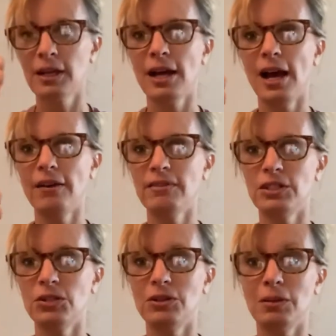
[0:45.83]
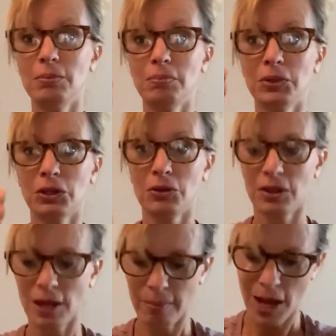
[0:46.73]
Have the student put their
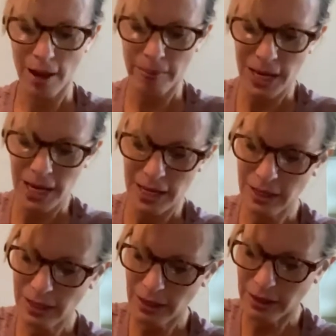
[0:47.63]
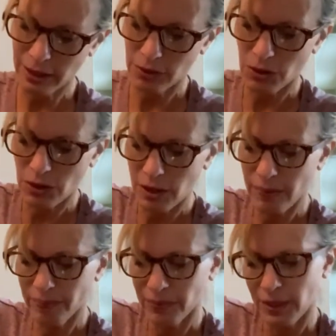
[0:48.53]
thumb up into the little
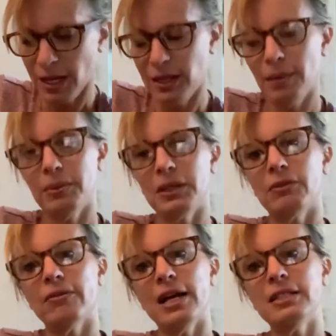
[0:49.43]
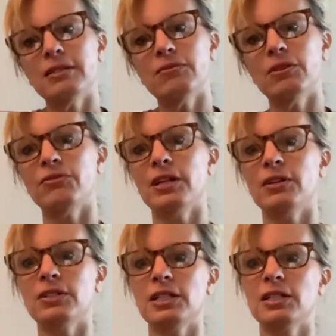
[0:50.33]
hole and then put the rest of their
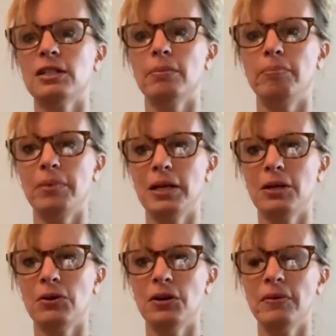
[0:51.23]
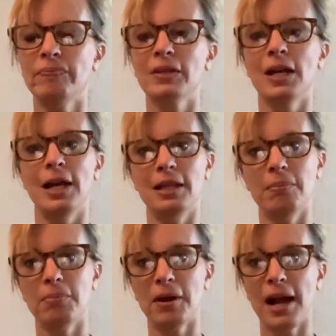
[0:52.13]
fingers into the big hole, and
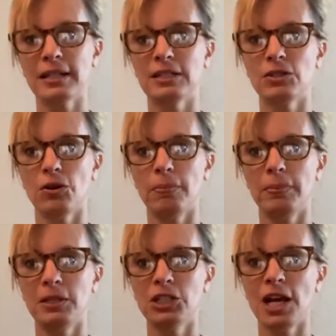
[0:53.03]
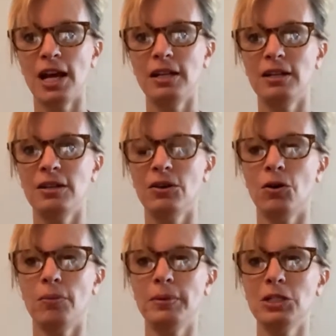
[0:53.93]
then practice open, shut,
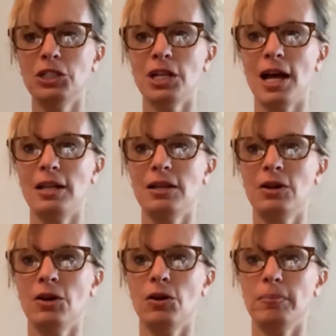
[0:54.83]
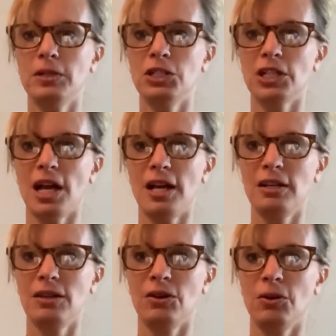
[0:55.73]
open, shut, open, shut,
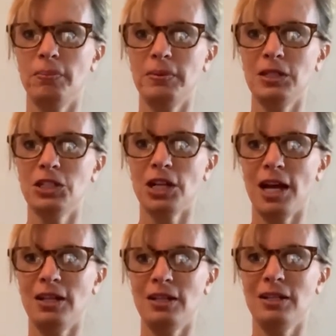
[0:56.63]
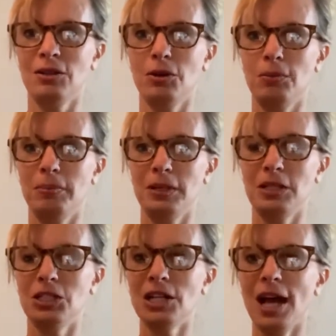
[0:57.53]
open, shut, open,
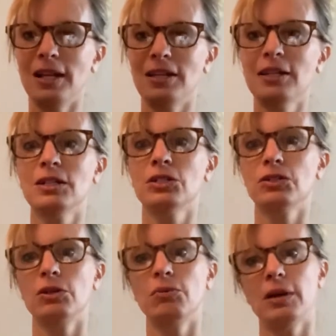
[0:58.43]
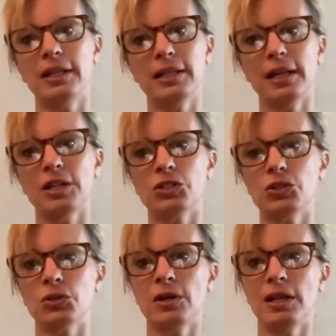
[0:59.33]
shut. So you want to get that
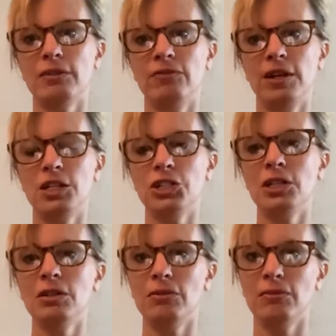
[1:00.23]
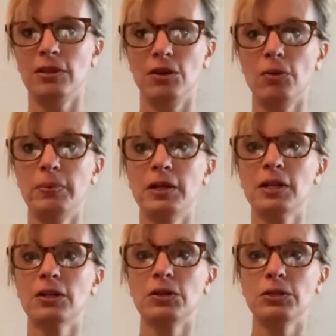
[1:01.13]
shoulder elevation with the open and
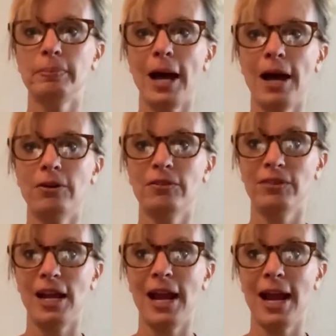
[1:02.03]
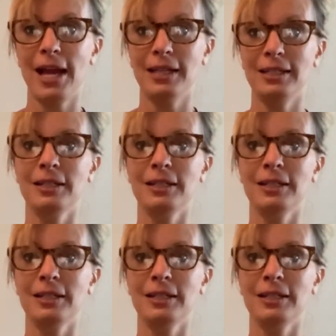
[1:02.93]
close pattern of the hand.